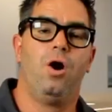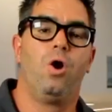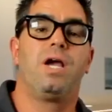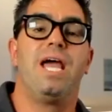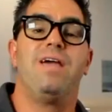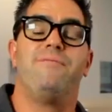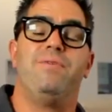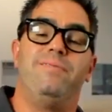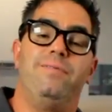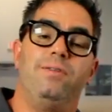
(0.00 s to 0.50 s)

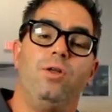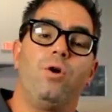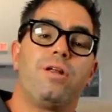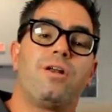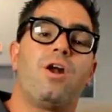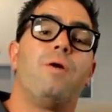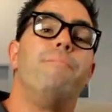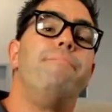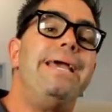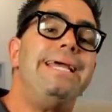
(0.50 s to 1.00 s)
Okay, we've
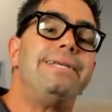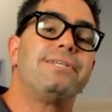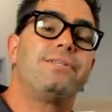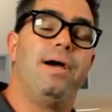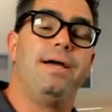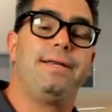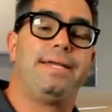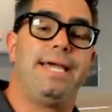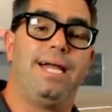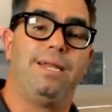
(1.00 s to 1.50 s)
loaded our
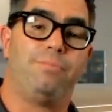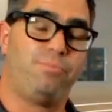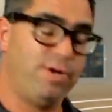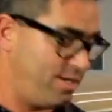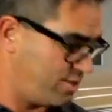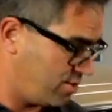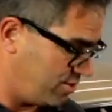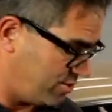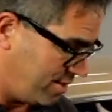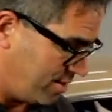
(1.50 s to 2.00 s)
baseline
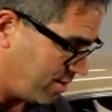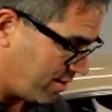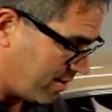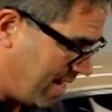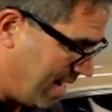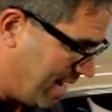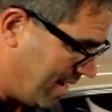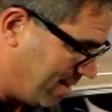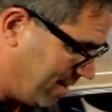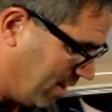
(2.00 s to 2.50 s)
calibrations into
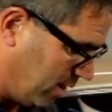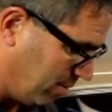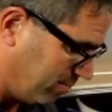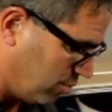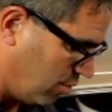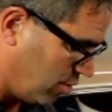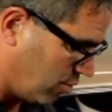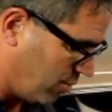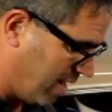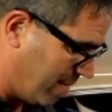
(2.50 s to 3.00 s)
the handheld
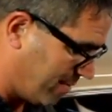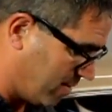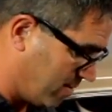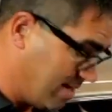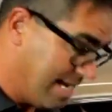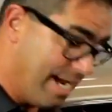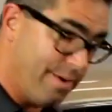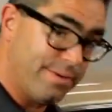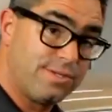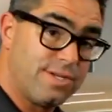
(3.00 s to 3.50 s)
programmer.
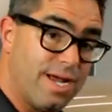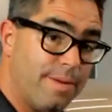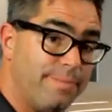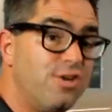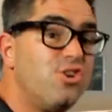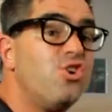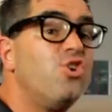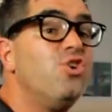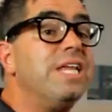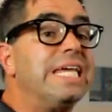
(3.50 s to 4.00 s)
Now it's time
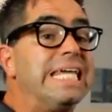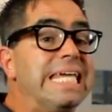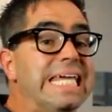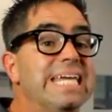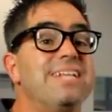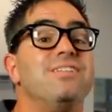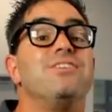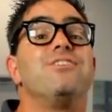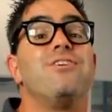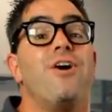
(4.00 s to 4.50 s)
to turn the
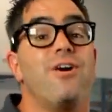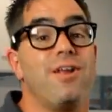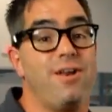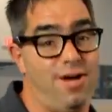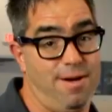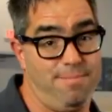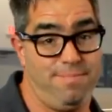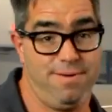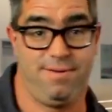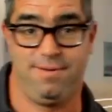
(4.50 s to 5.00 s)
key and start it
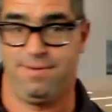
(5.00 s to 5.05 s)
up.